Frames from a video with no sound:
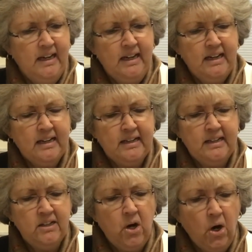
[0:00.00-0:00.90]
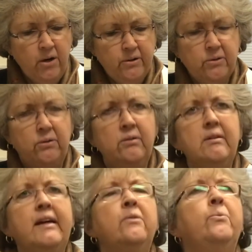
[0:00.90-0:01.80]
an
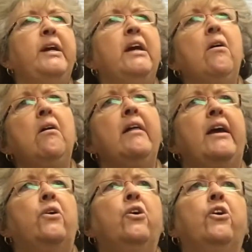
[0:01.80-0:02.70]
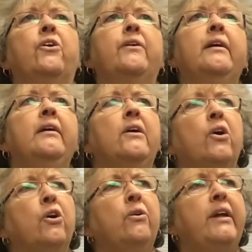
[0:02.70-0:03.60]
article, and we all had heard
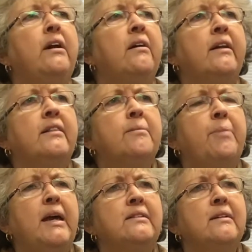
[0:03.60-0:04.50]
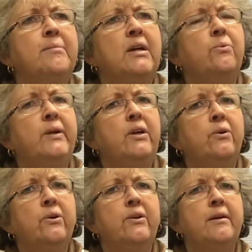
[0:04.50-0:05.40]
early on in the pandemic, we
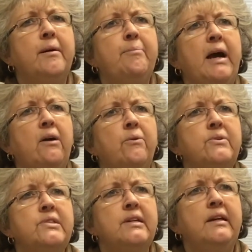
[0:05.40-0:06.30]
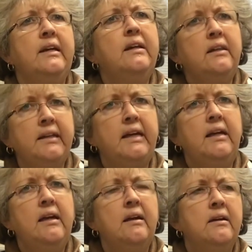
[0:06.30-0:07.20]
heard about
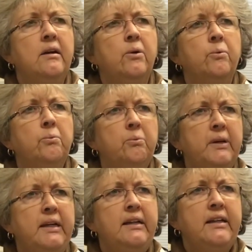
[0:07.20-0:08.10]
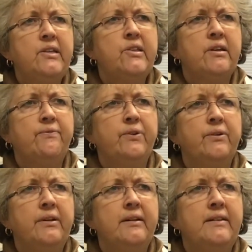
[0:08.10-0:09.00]
Italy really
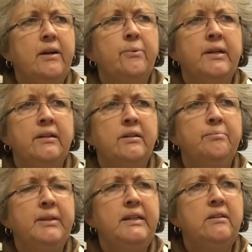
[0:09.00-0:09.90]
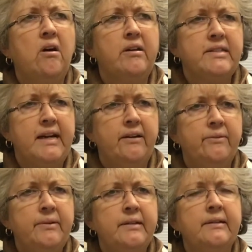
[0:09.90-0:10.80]
suffered. They were in complete
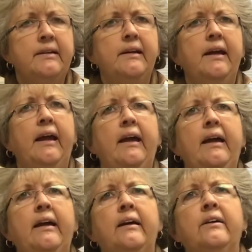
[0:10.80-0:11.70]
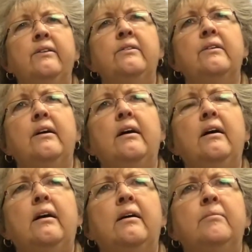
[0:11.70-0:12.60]
lockdown. And
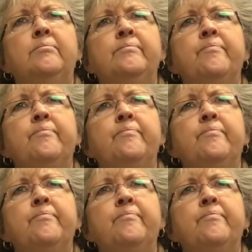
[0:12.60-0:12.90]
um,